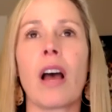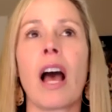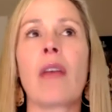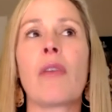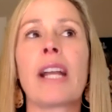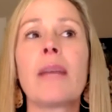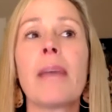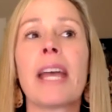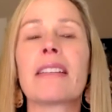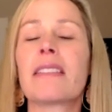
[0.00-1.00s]
I
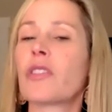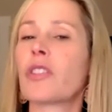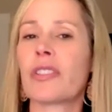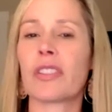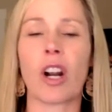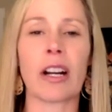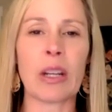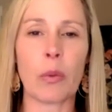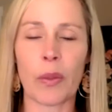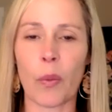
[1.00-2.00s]
recommend just
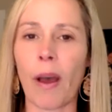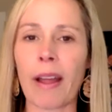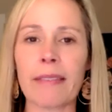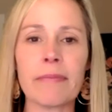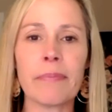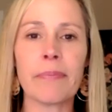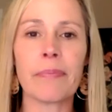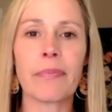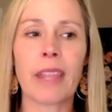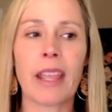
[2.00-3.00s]
starting with one,
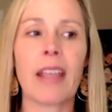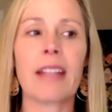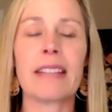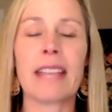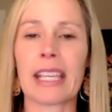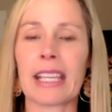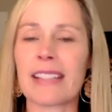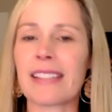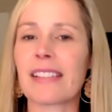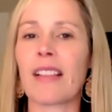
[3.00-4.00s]
taking
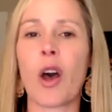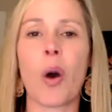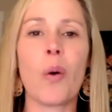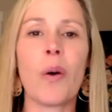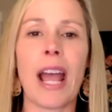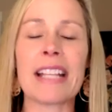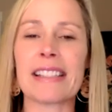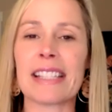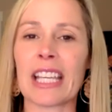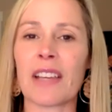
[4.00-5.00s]
it slow and
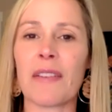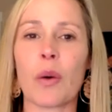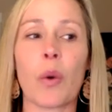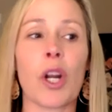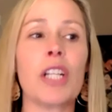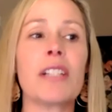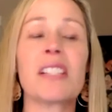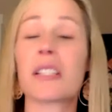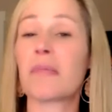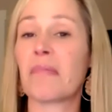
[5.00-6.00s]
seeing if it
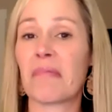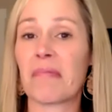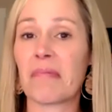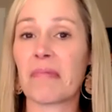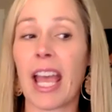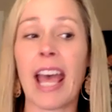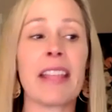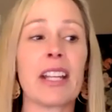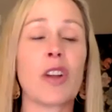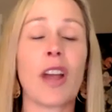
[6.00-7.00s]
works,
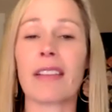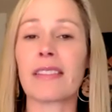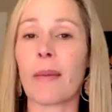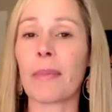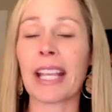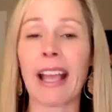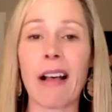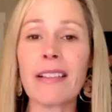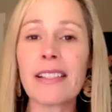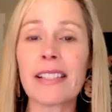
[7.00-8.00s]
and then trying something
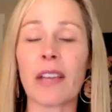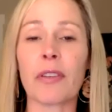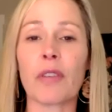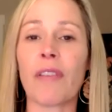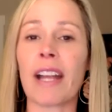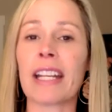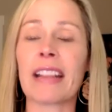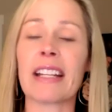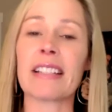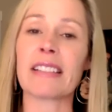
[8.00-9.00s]
else if you're finding
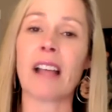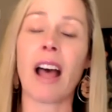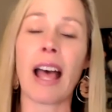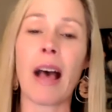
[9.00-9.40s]
that it's not